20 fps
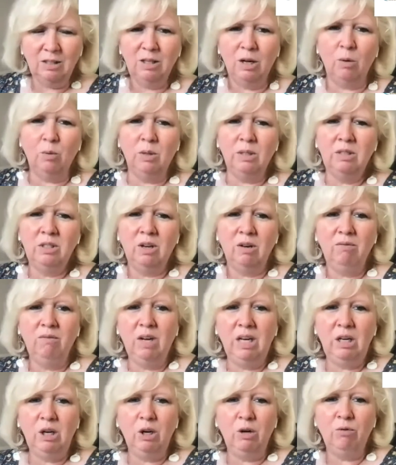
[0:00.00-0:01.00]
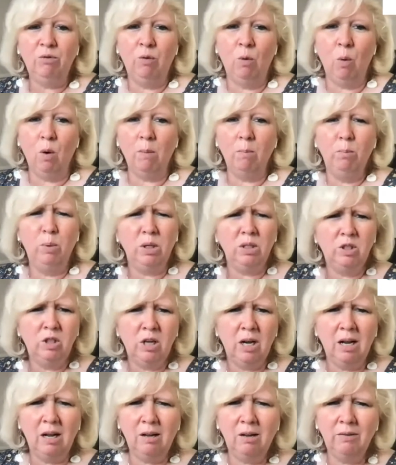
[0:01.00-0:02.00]
So it's convenient for
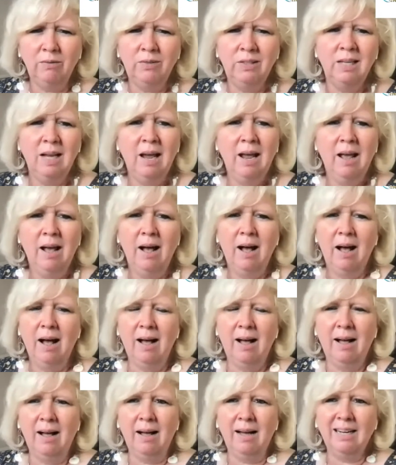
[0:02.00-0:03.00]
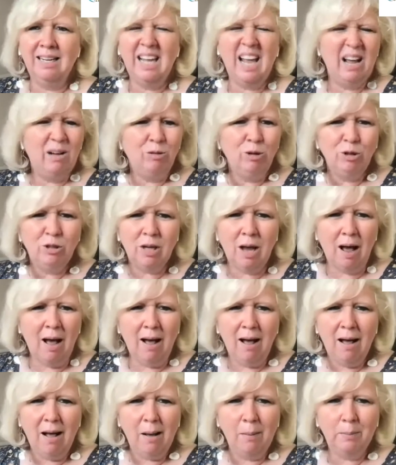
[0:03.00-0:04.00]
bookshelves,
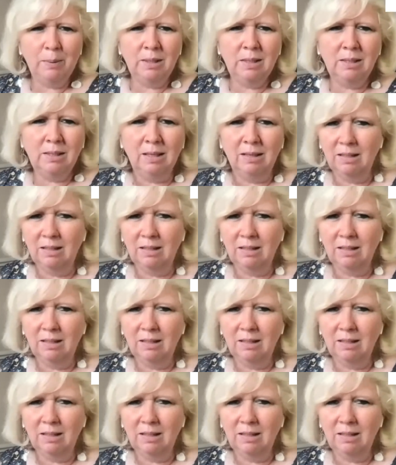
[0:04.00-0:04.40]
countertops.